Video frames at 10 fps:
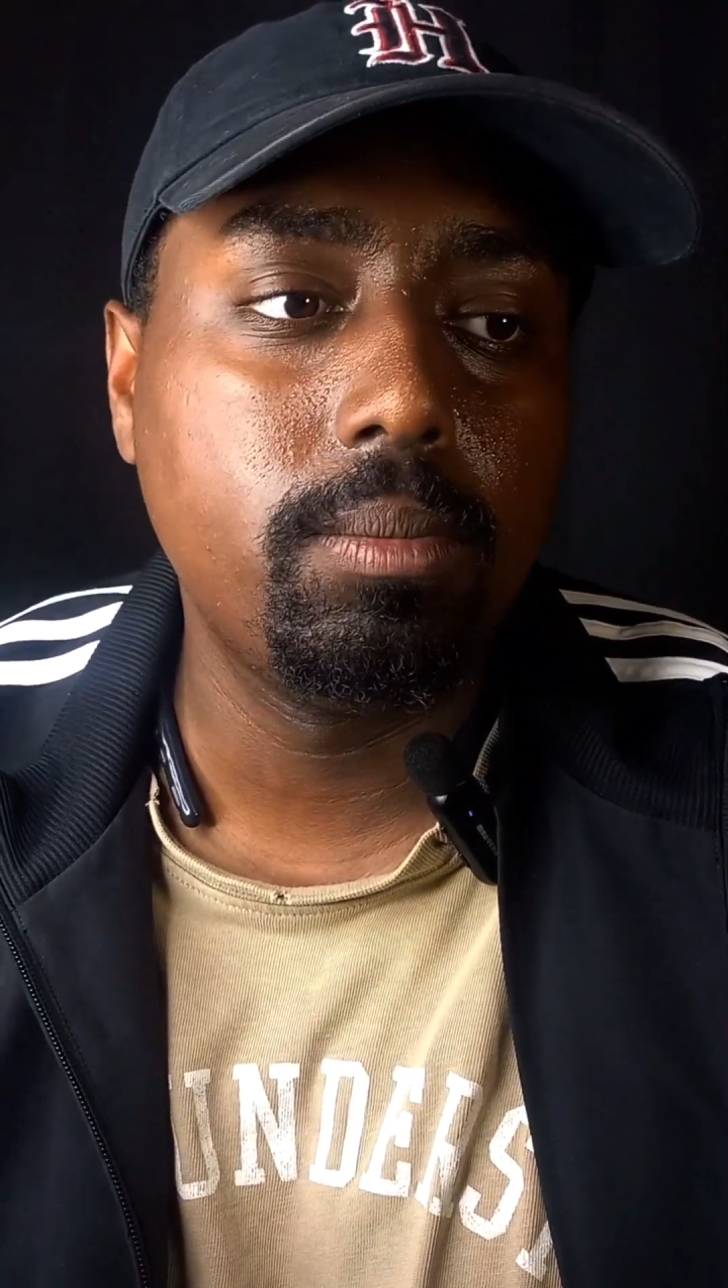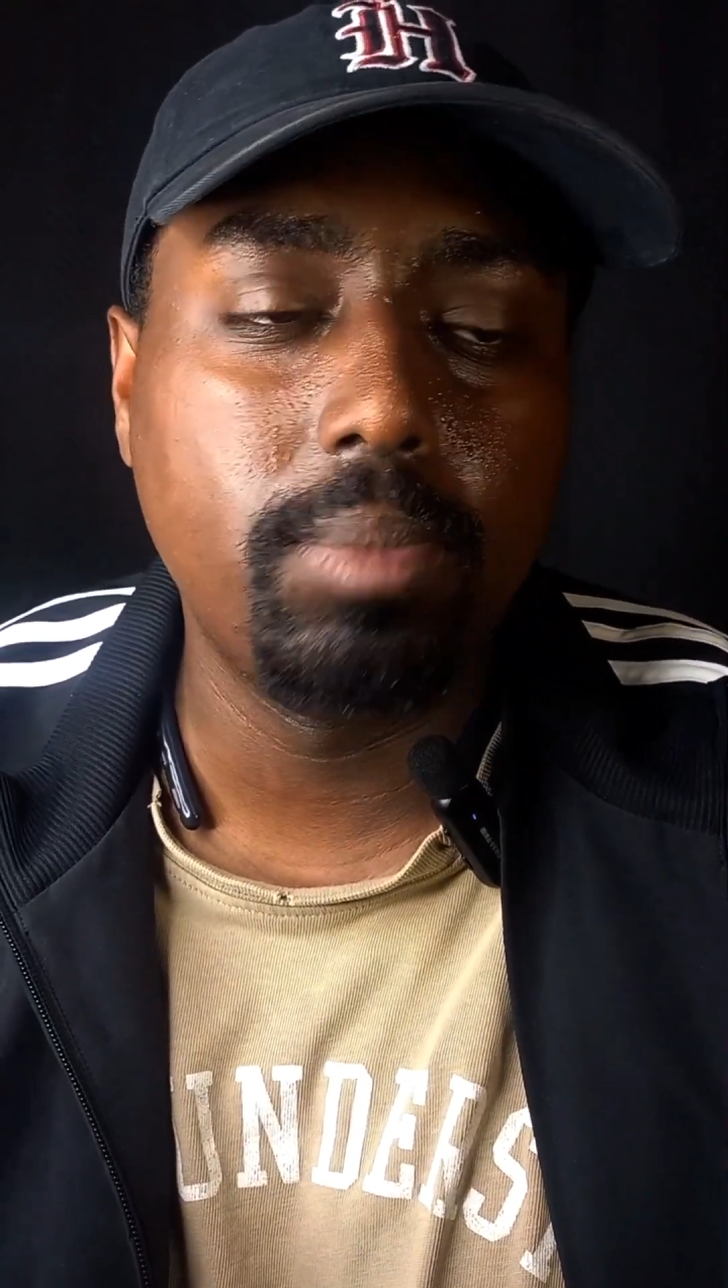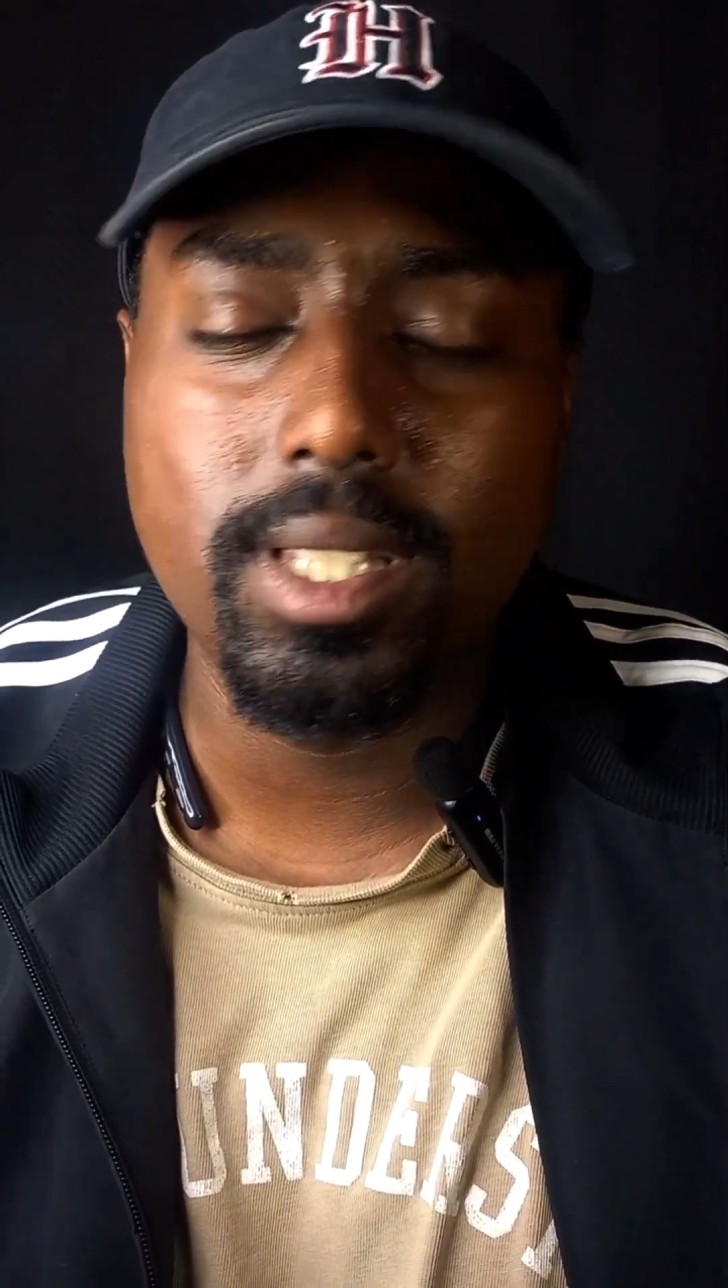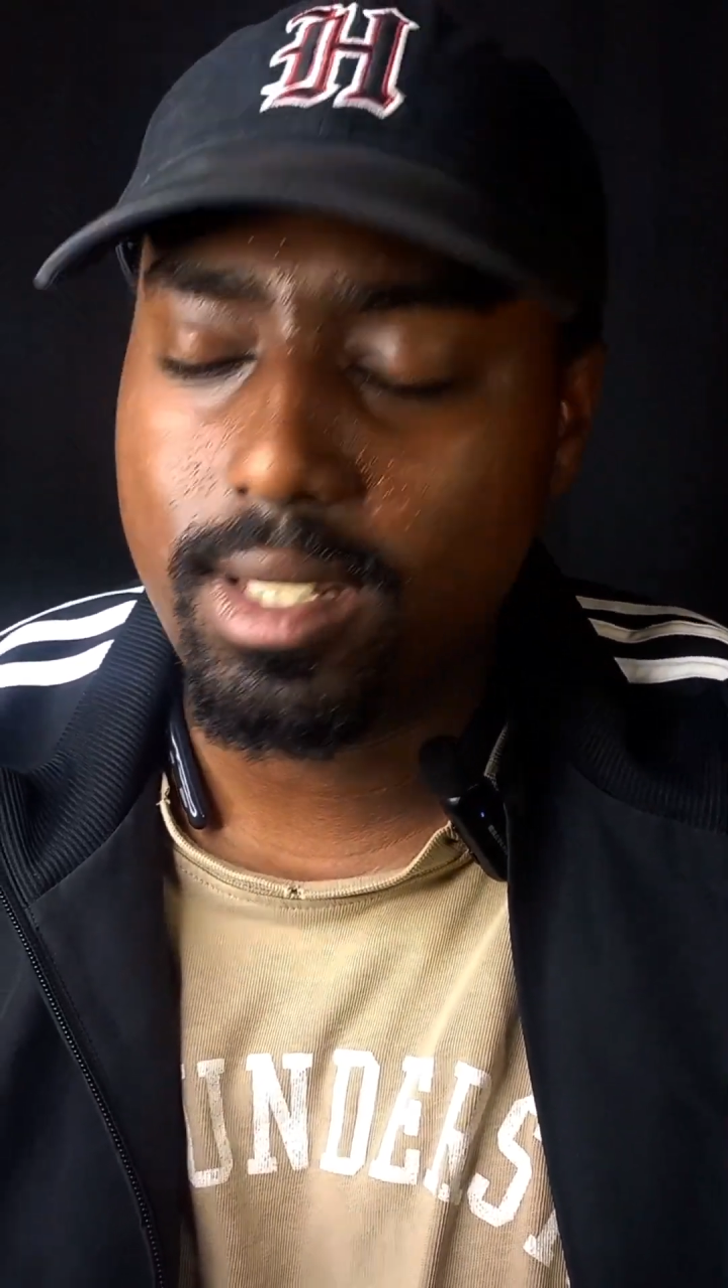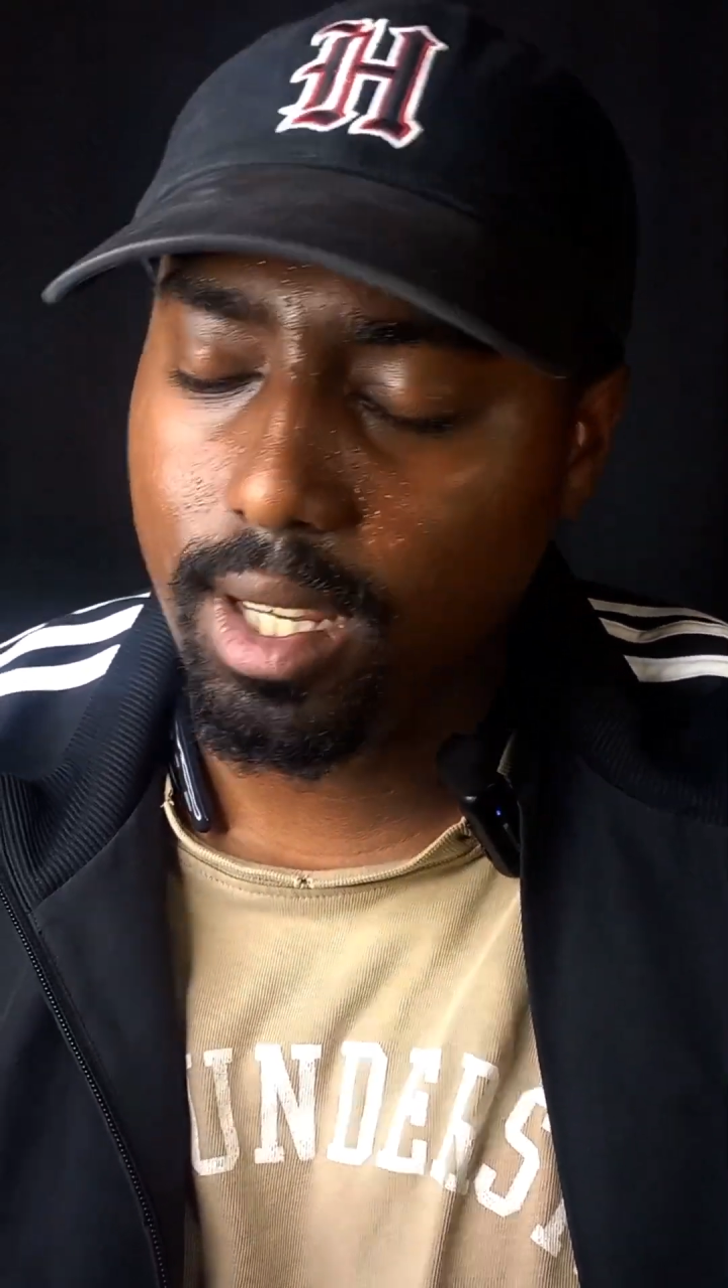
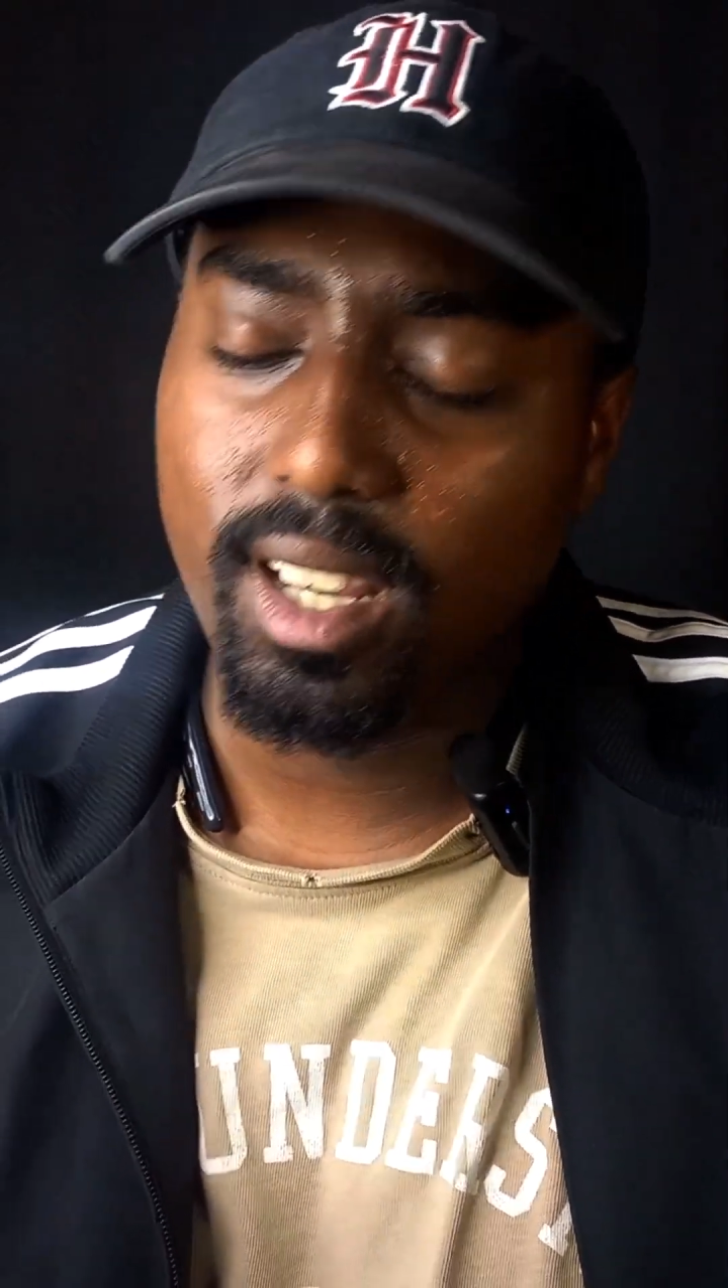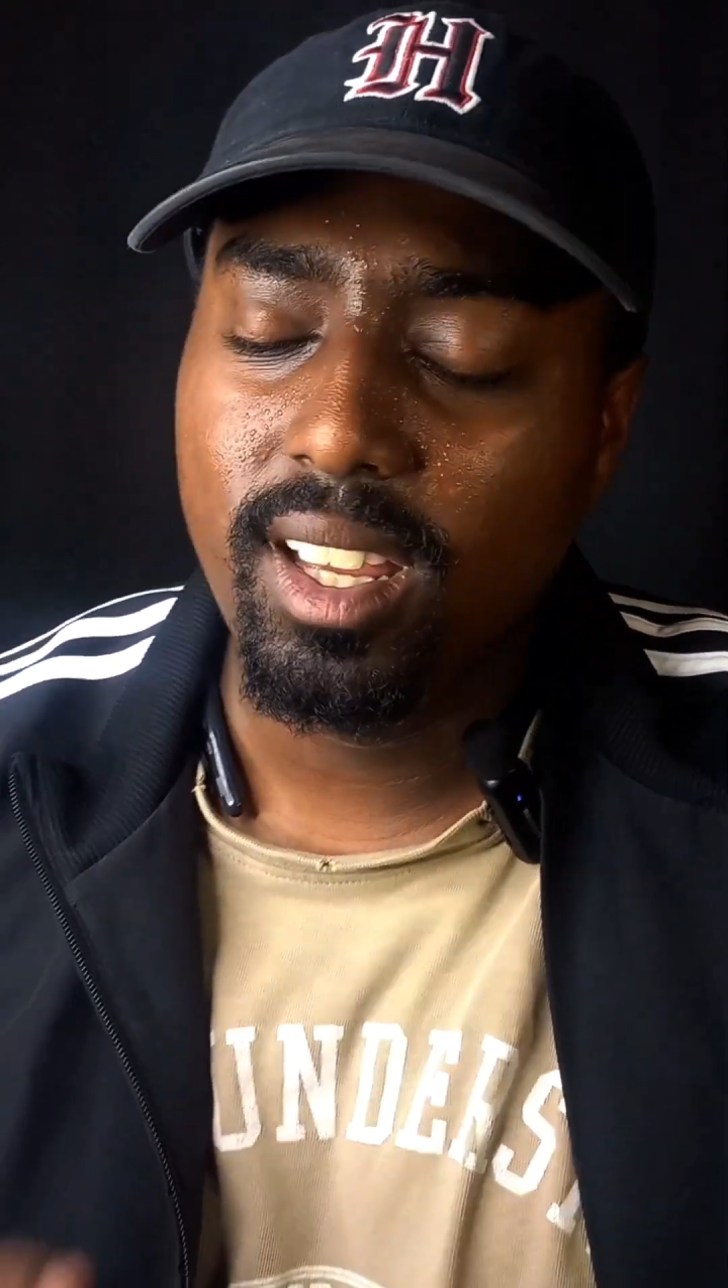But